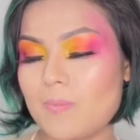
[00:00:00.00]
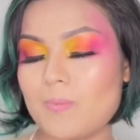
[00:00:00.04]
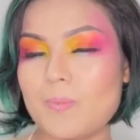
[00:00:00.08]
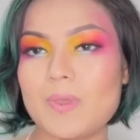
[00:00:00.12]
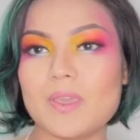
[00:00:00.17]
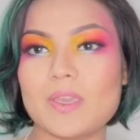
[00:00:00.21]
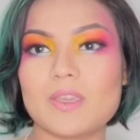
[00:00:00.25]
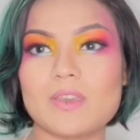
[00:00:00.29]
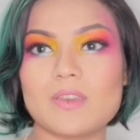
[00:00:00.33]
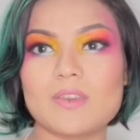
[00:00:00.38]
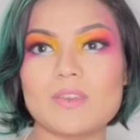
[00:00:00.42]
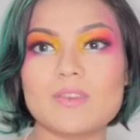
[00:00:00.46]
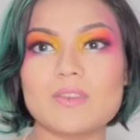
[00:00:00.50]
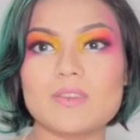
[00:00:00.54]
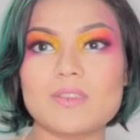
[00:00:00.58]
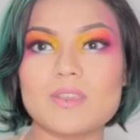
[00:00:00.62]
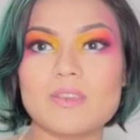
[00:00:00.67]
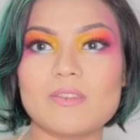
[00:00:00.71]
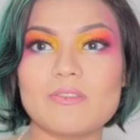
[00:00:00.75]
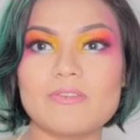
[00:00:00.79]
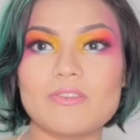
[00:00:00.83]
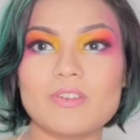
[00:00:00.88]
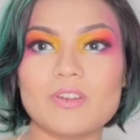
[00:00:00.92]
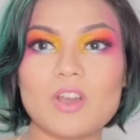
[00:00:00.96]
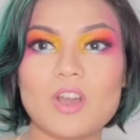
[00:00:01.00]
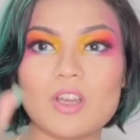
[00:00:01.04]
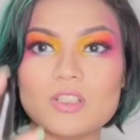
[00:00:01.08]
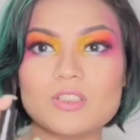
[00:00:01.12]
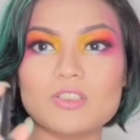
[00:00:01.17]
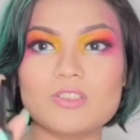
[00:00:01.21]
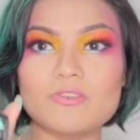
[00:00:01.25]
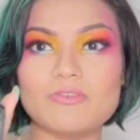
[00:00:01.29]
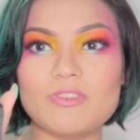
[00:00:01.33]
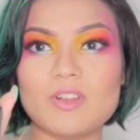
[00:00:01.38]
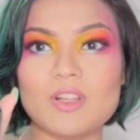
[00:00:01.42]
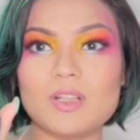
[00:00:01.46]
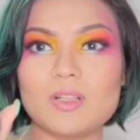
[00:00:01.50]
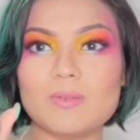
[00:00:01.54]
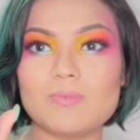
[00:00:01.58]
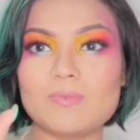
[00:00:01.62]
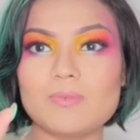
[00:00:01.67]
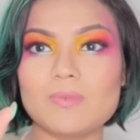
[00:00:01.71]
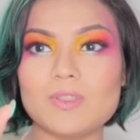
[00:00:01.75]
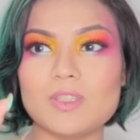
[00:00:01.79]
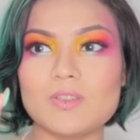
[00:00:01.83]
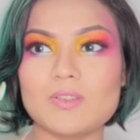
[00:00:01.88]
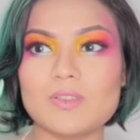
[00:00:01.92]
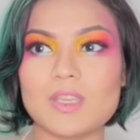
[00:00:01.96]
because I forgot to
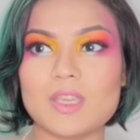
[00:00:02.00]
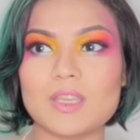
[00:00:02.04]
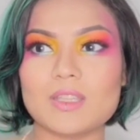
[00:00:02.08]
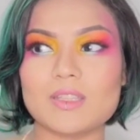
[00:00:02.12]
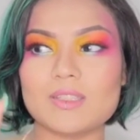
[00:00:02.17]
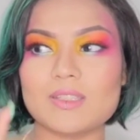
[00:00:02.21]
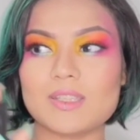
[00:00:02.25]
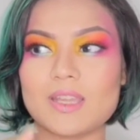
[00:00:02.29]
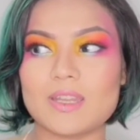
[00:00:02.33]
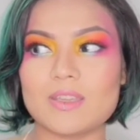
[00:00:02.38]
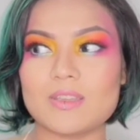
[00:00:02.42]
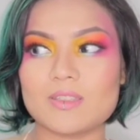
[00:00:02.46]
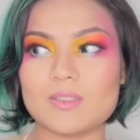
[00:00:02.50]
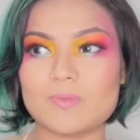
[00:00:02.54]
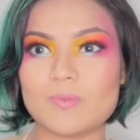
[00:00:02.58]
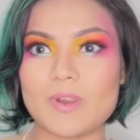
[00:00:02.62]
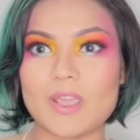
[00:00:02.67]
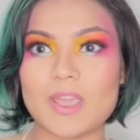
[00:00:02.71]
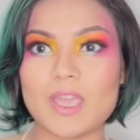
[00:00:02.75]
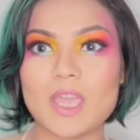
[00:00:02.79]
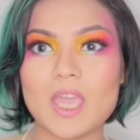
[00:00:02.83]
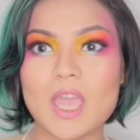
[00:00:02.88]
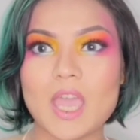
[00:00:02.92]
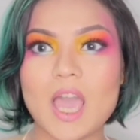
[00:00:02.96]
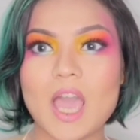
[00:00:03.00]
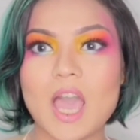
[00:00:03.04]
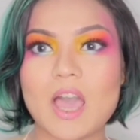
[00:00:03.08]
film using the setting spray.